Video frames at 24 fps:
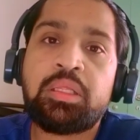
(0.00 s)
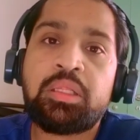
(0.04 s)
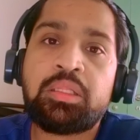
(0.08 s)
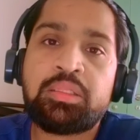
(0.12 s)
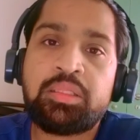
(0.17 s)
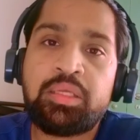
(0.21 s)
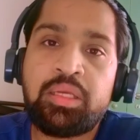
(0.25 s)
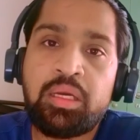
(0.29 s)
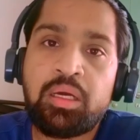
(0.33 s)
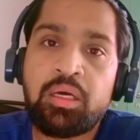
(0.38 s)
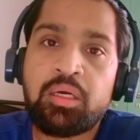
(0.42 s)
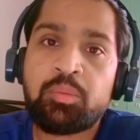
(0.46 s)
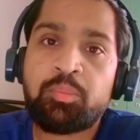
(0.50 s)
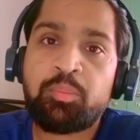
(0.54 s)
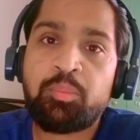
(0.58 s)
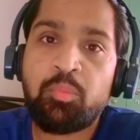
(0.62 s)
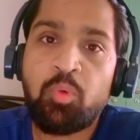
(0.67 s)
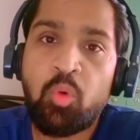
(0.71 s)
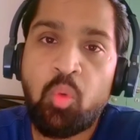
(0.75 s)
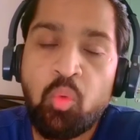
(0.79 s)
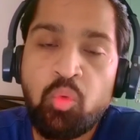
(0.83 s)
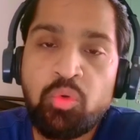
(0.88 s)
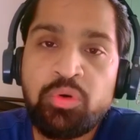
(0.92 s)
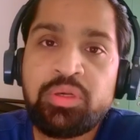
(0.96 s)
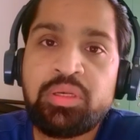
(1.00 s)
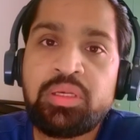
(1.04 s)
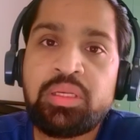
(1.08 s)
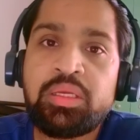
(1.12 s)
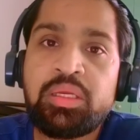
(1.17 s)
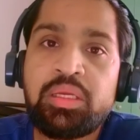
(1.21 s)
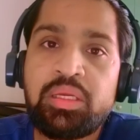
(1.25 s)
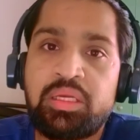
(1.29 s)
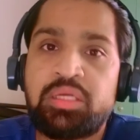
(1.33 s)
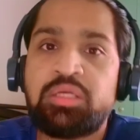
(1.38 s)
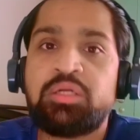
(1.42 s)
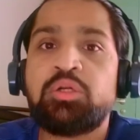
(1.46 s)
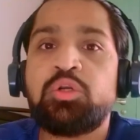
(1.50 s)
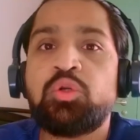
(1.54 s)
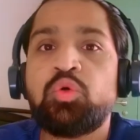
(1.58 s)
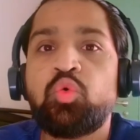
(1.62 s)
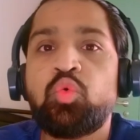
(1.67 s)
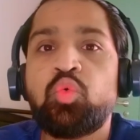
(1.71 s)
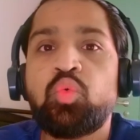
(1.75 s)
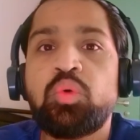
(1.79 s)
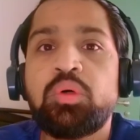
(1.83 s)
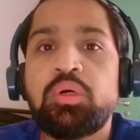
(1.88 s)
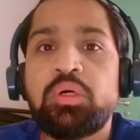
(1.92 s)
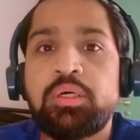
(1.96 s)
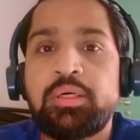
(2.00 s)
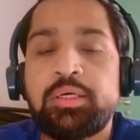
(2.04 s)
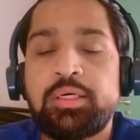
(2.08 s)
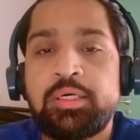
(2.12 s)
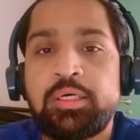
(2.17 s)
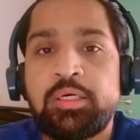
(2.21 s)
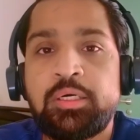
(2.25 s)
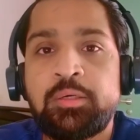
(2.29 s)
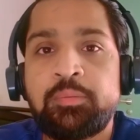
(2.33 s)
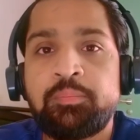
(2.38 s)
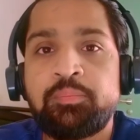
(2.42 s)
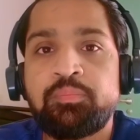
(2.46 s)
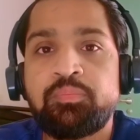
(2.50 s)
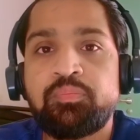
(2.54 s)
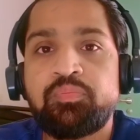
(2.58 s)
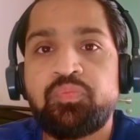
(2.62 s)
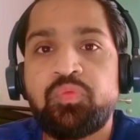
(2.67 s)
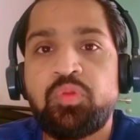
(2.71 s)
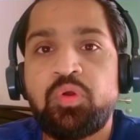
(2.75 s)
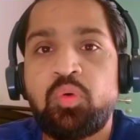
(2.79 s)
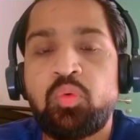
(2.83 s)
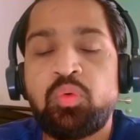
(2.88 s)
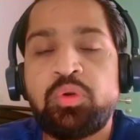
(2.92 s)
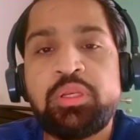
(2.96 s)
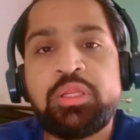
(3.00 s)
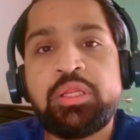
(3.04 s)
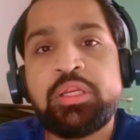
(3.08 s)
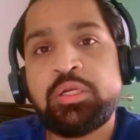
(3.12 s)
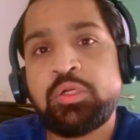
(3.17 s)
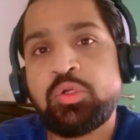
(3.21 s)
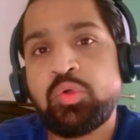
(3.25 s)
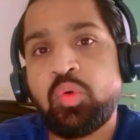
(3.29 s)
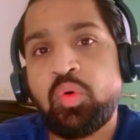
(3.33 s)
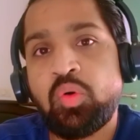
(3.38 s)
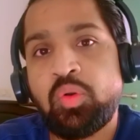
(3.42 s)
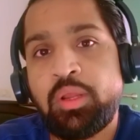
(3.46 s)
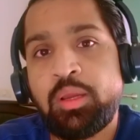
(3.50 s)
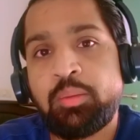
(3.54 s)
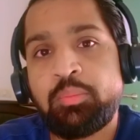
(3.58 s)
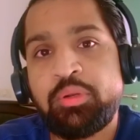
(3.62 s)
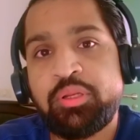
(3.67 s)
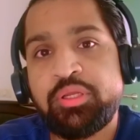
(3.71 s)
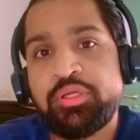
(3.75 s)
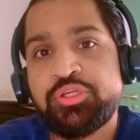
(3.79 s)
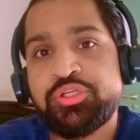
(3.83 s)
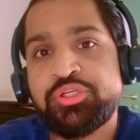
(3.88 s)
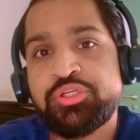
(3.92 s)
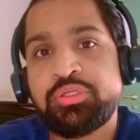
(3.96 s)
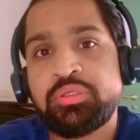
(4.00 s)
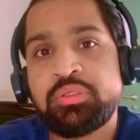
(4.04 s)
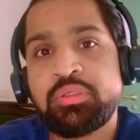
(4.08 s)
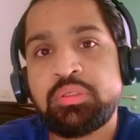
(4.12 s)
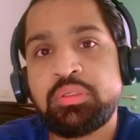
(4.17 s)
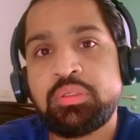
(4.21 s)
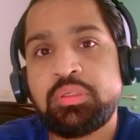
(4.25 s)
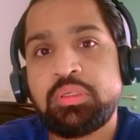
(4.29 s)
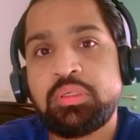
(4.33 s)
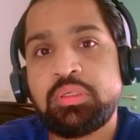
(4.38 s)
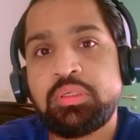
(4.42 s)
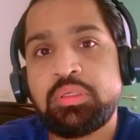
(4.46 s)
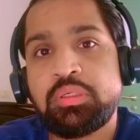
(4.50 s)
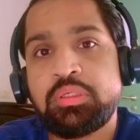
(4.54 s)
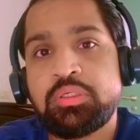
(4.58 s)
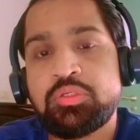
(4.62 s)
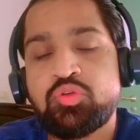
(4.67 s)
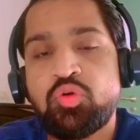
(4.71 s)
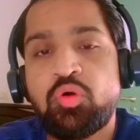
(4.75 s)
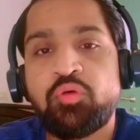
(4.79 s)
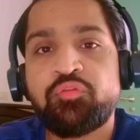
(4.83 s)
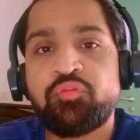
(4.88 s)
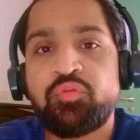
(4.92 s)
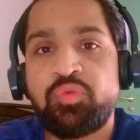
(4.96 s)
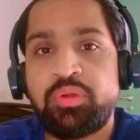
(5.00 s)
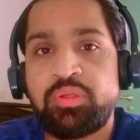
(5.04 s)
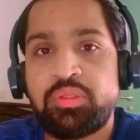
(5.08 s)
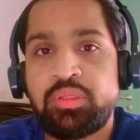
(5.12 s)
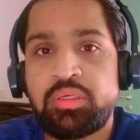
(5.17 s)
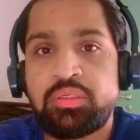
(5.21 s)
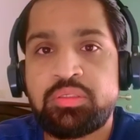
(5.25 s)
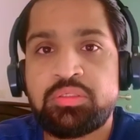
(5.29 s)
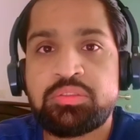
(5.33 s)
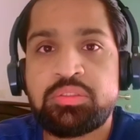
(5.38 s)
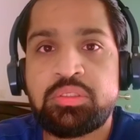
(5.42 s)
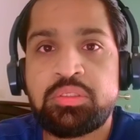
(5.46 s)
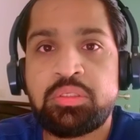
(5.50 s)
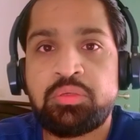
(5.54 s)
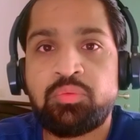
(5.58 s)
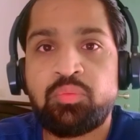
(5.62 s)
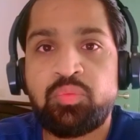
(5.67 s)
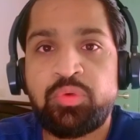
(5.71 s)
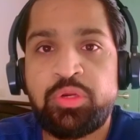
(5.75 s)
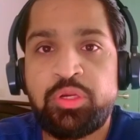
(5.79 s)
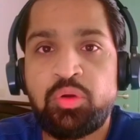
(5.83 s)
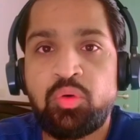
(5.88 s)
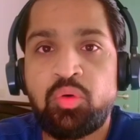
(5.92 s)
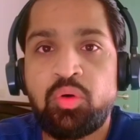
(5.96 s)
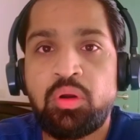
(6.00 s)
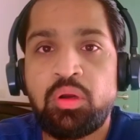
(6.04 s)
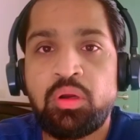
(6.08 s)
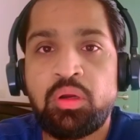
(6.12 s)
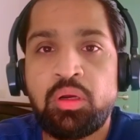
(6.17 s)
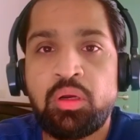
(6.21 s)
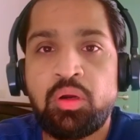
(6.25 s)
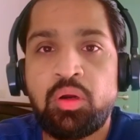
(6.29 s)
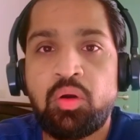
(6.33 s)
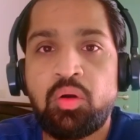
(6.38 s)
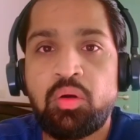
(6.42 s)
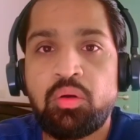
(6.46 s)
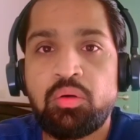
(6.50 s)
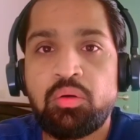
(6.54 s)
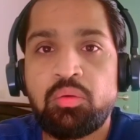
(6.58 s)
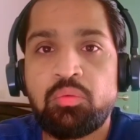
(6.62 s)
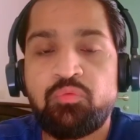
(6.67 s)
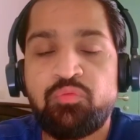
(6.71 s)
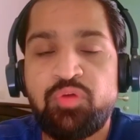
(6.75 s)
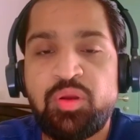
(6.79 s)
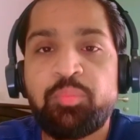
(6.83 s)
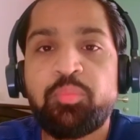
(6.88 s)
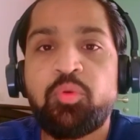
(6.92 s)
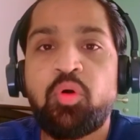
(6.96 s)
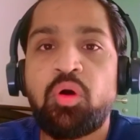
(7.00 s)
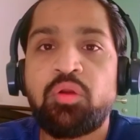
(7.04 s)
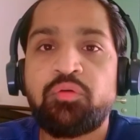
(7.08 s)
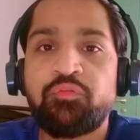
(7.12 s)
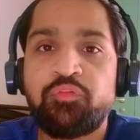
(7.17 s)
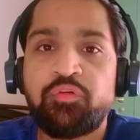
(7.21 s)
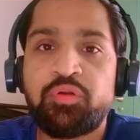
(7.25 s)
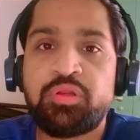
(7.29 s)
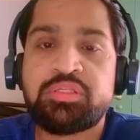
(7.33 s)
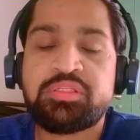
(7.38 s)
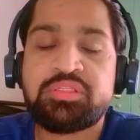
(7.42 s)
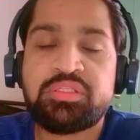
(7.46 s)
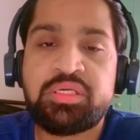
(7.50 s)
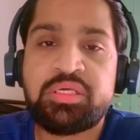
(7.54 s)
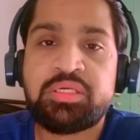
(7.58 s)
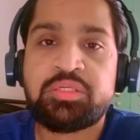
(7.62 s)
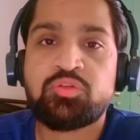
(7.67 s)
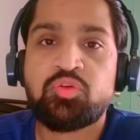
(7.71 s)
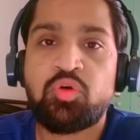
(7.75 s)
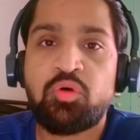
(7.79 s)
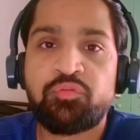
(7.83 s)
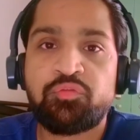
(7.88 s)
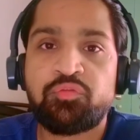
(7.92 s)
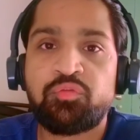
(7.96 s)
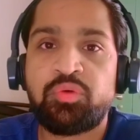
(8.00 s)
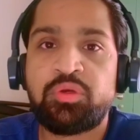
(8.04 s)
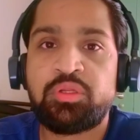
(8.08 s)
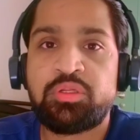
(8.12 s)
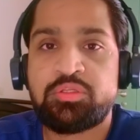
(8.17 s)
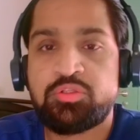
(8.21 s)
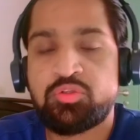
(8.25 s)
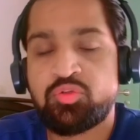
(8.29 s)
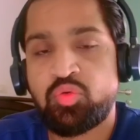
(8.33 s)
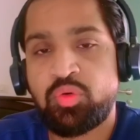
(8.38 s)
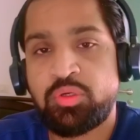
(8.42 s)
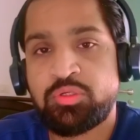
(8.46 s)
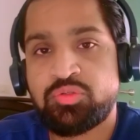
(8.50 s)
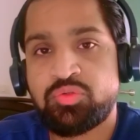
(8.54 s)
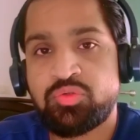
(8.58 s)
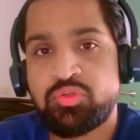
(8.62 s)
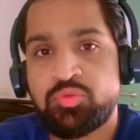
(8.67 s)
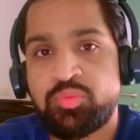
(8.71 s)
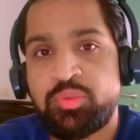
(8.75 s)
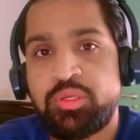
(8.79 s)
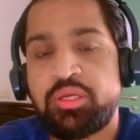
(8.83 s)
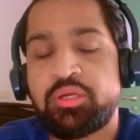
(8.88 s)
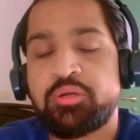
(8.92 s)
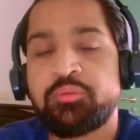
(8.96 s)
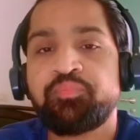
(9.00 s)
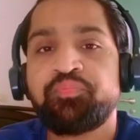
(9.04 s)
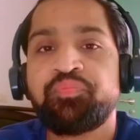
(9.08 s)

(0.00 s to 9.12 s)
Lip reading: they are only into collaboration software, that is the web conferencing software, so as to speak.